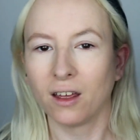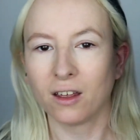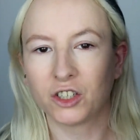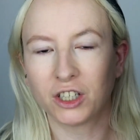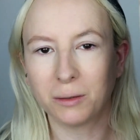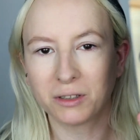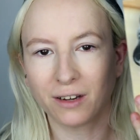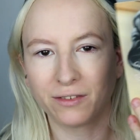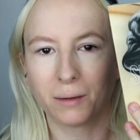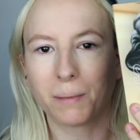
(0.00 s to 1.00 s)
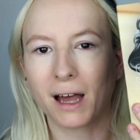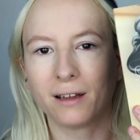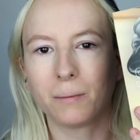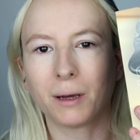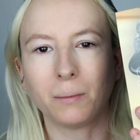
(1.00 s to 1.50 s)
Shapeshifter
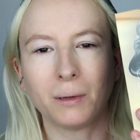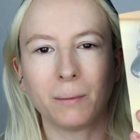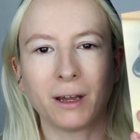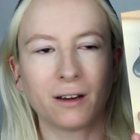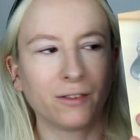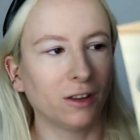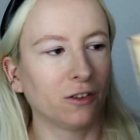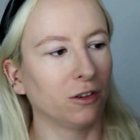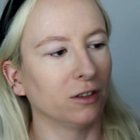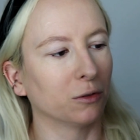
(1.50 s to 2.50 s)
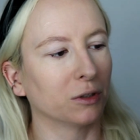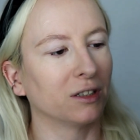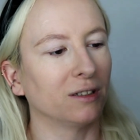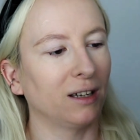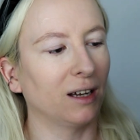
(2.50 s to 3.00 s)
palette by BPerfect through the door
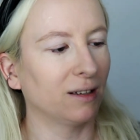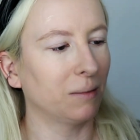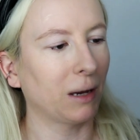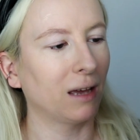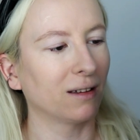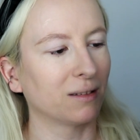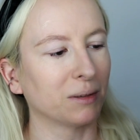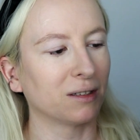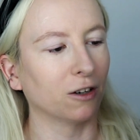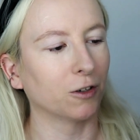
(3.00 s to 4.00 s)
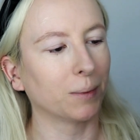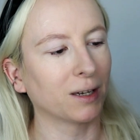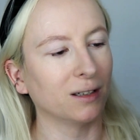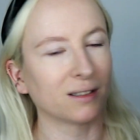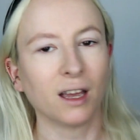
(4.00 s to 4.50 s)
today. I did buy this myself
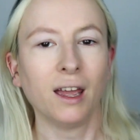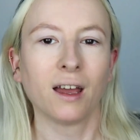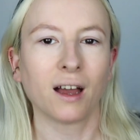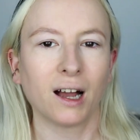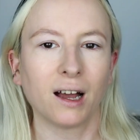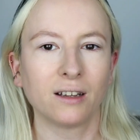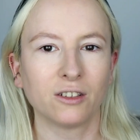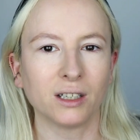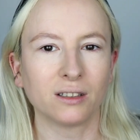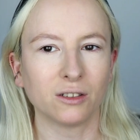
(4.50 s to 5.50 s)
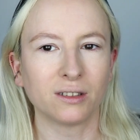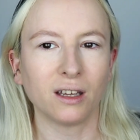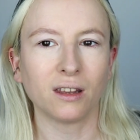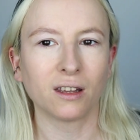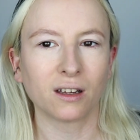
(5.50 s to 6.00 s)
because I do
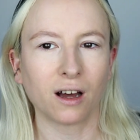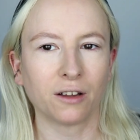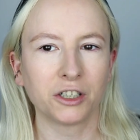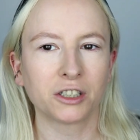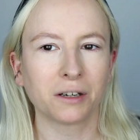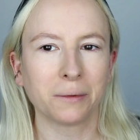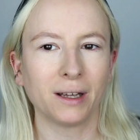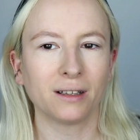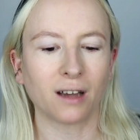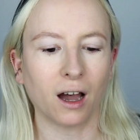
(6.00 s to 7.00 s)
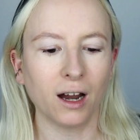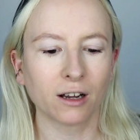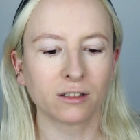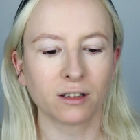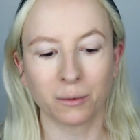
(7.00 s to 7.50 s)
see that the colours are quite
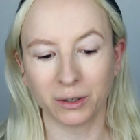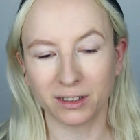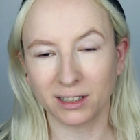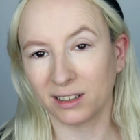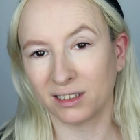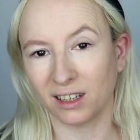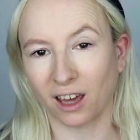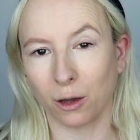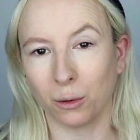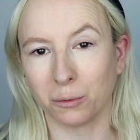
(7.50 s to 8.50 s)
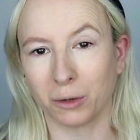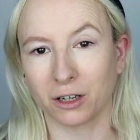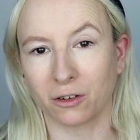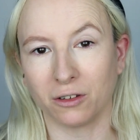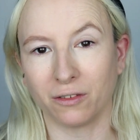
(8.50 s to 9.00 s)
dark, so I wanted to see how it would
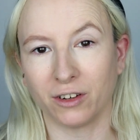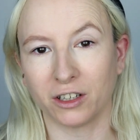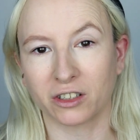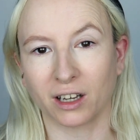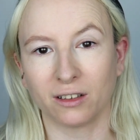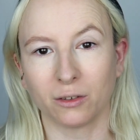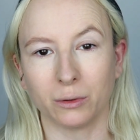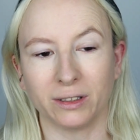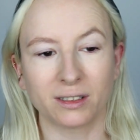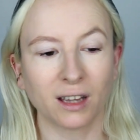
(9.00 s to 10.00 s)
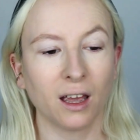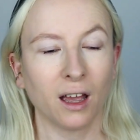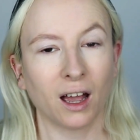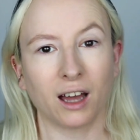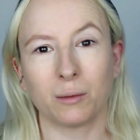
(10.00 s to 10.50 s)
work on fair skin tones.
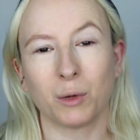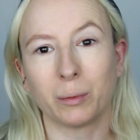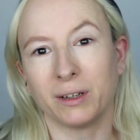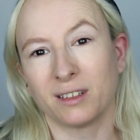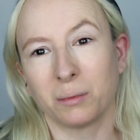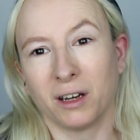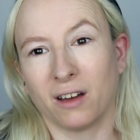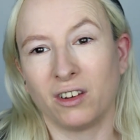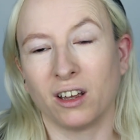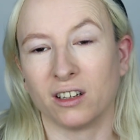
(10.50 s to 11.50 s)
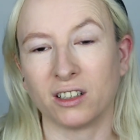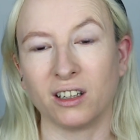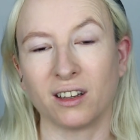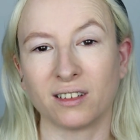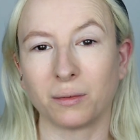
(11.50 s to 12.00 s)
And I'm at placement every other
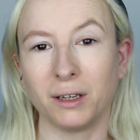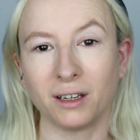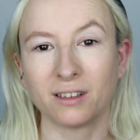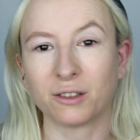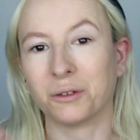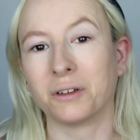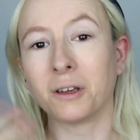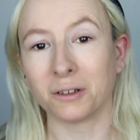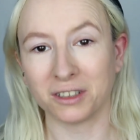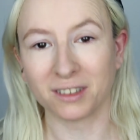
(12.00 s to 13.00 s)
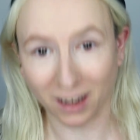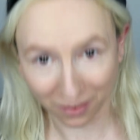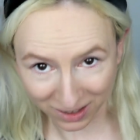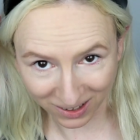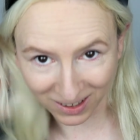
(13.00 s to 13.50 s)
day this week, so you just
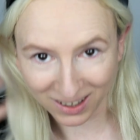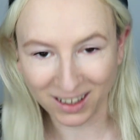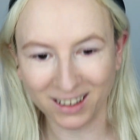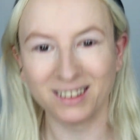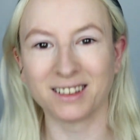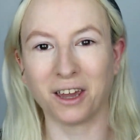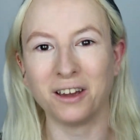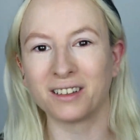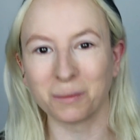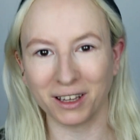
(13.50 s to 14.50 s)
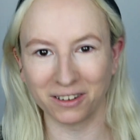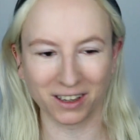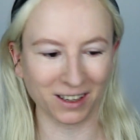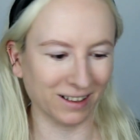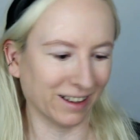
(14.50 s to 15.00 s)
have to excuse me
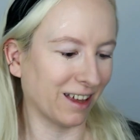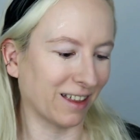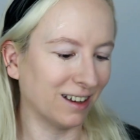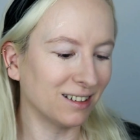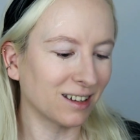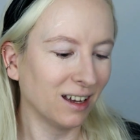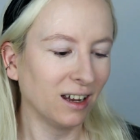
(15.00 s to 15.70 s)
looking like this.